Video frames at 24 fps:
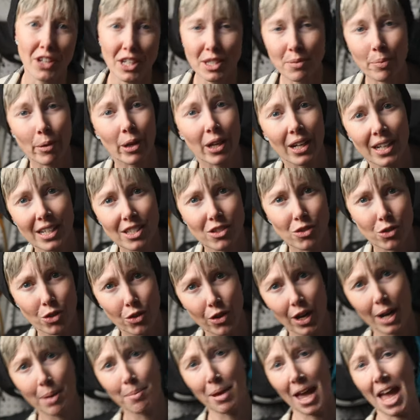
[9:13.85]
Facebook and
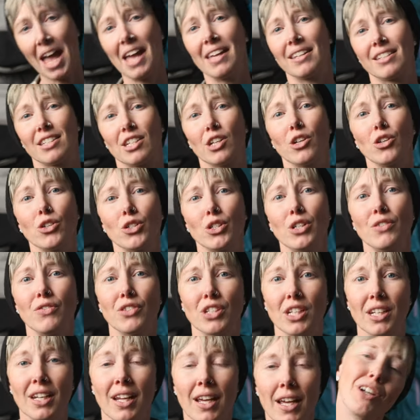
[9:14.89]
Instagram at Terradrift,
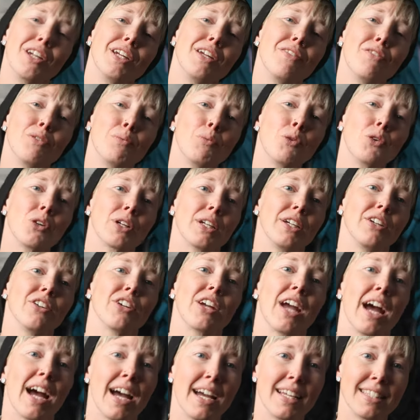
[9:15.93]
and find even more gear
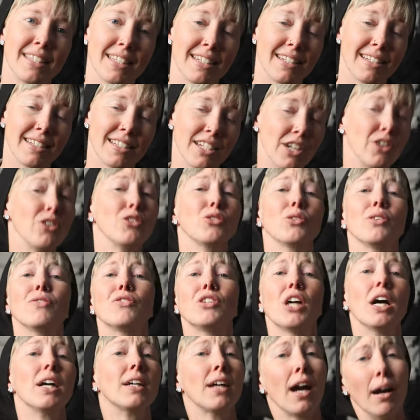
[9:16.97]
guides at
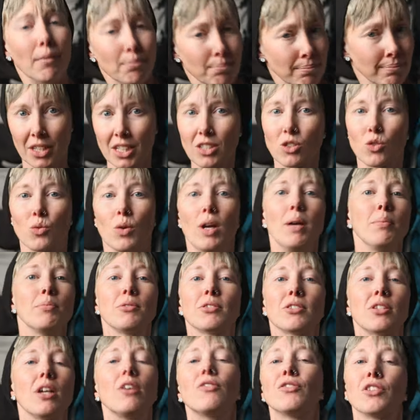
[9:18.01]
terradrift.com. Then grab
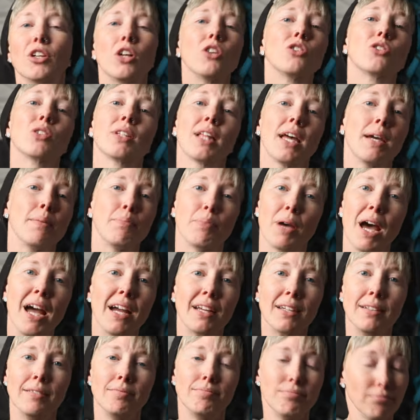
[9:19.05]
yourself an ultralight
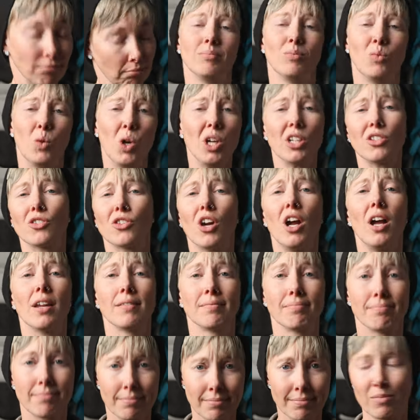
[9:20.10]
pack, wander
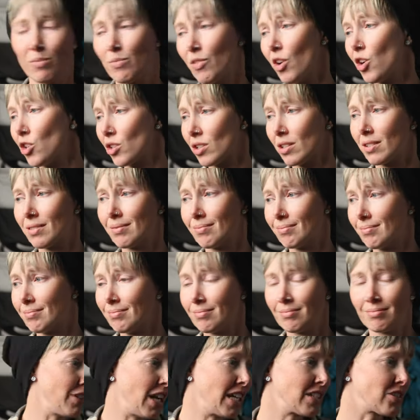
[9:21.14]
on, farther,
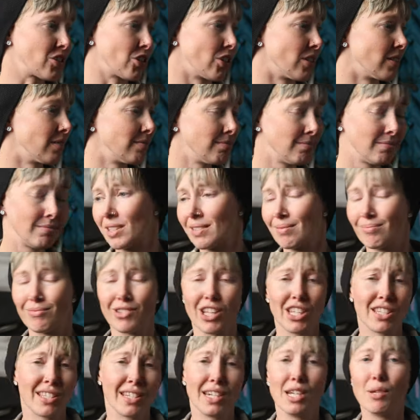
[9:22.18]
faster,
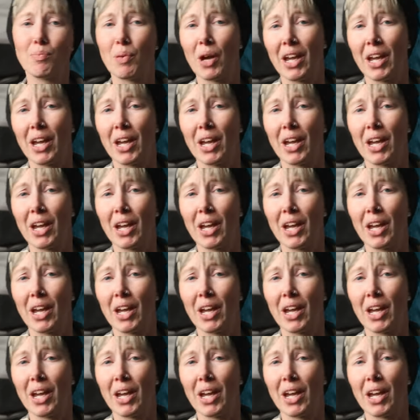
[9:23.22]
less knee